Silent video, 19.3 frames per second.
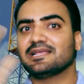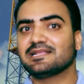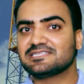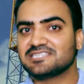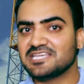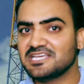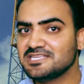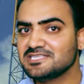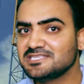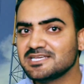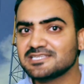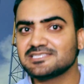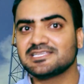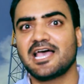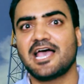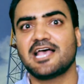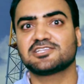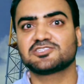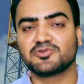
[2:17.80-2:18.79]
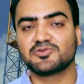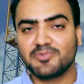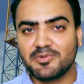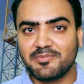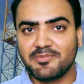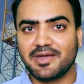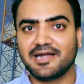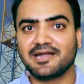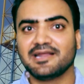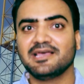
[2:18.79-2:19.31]
changes has to be
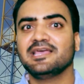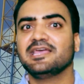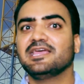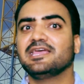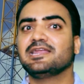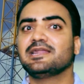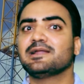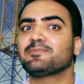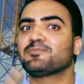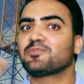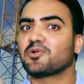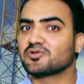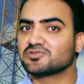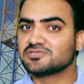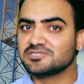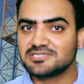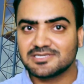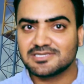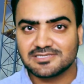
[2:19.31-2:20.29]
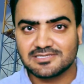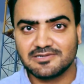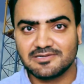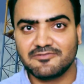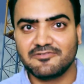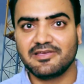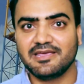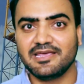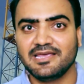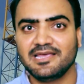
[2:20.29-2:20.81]
made in a procedural
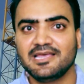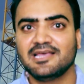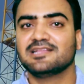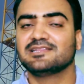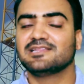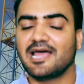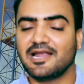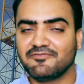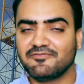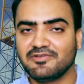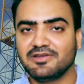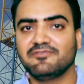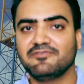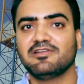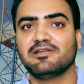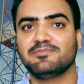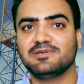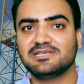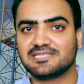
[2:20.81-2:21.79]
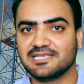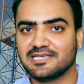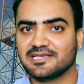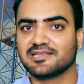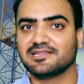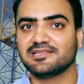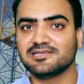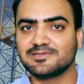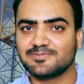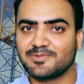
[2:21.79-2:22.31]
way that we will be seeing
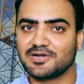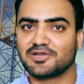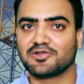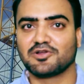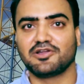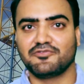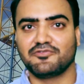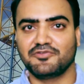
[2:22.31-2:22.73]
in this particular